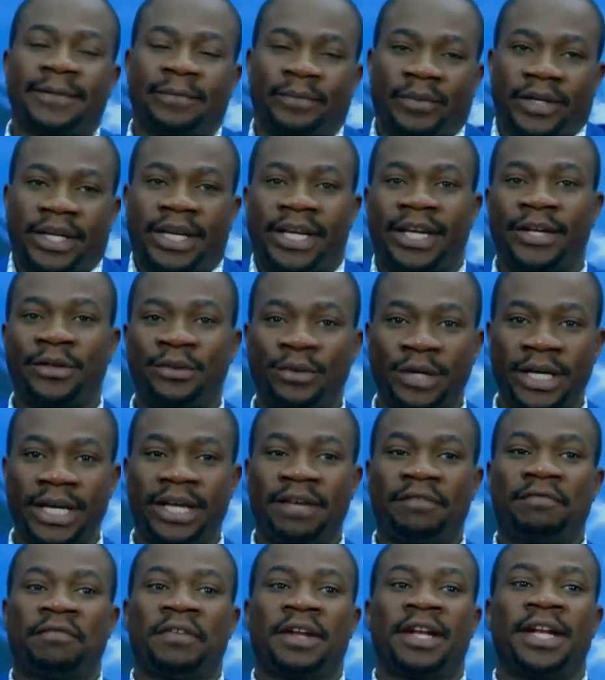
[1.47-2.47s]
you are
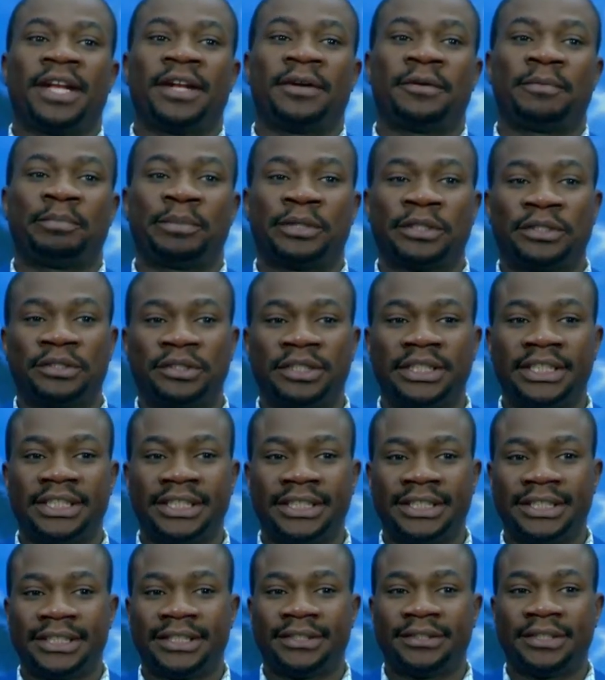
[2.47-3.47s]
given an
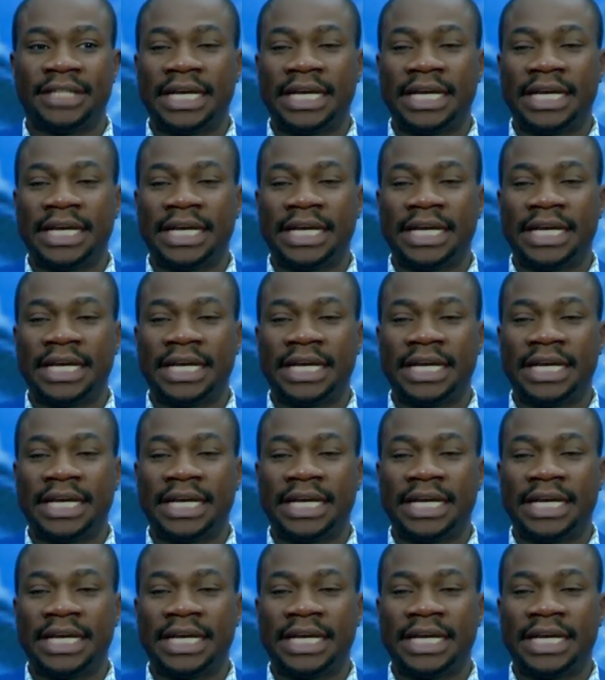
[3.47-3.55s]
opportunity,